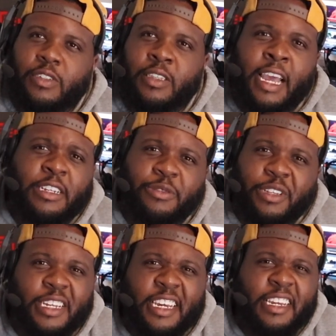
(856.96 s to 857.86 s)
That's
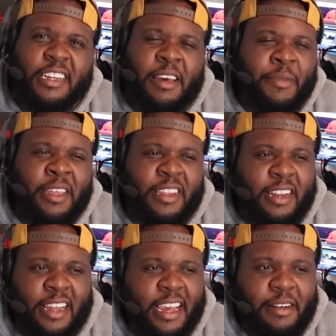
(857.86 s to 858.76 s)
really it. I mean, other
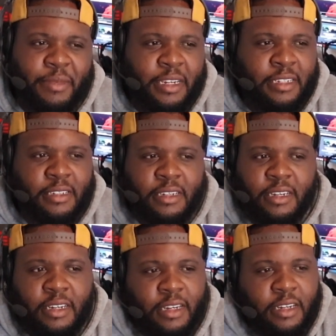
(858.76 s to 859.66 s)
than that, I mean,
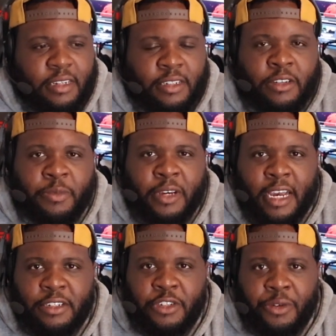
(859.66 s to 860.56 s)
just hope you
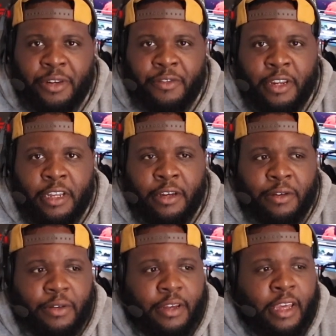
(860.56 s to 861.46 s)
guys enjoyed the
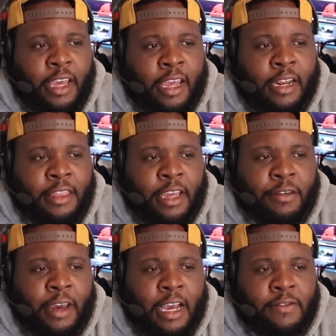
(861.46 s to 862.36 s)
video and thank
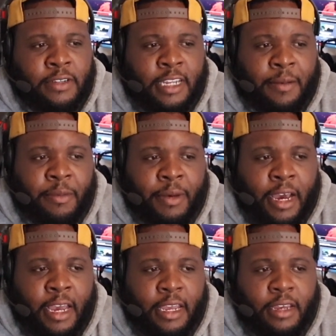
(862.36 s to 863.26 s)
you guys for stopping
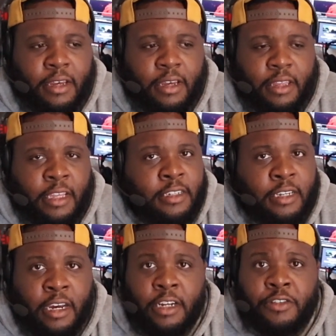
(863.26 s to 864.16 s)
by. This is
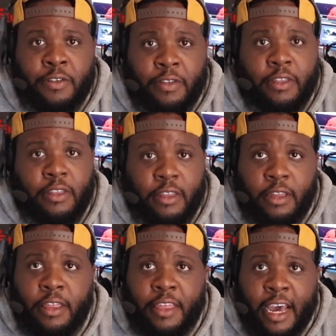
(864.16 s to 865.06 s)
a hundred
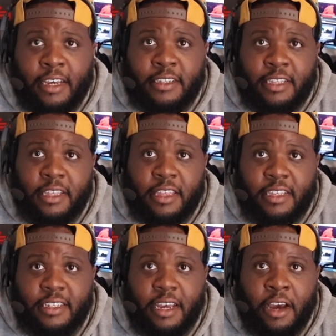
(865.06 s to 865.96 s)

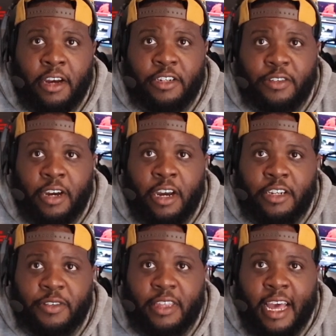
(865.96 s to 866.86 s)
thousandth, a hundred, a
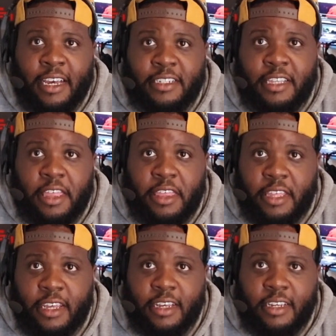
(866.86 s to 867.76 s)
hundred
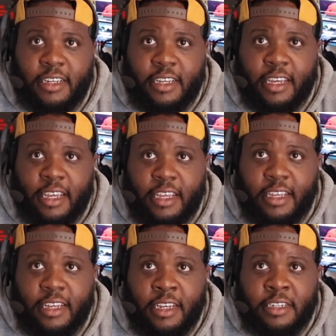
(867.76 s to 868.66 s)
thousandth.
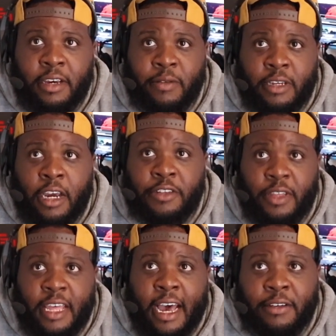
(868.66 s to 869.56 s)
It's a, it was a
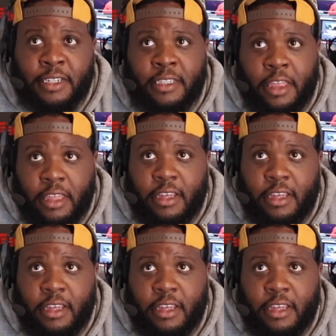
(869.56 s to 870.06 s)
hundred thousandth.